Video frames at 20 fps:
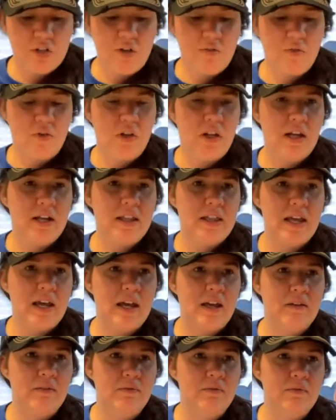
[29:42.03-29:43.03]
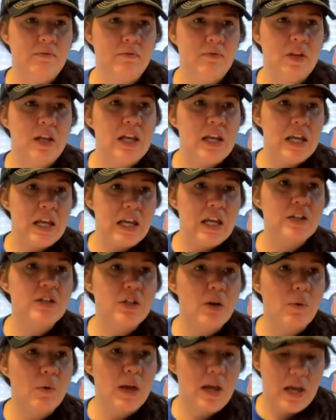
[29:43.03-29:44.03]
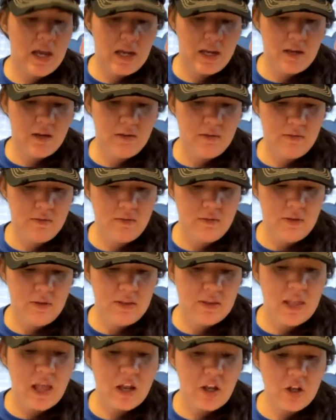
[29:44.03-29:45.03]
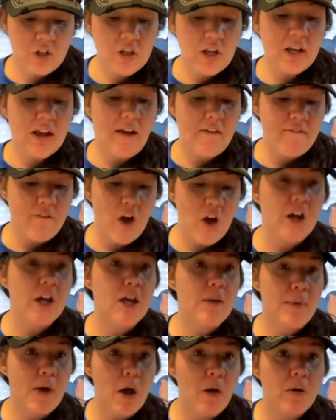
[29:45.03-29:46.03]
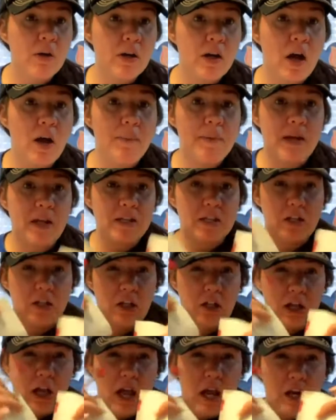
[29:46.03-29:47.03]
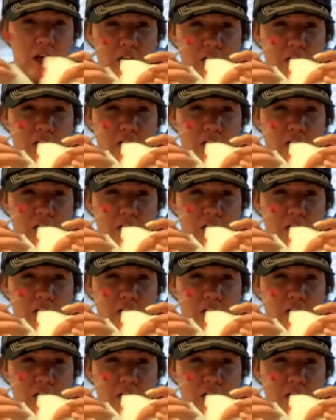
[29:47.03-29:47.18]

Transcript: over like that. It's okay. That looks like a funky polka dot because it kind of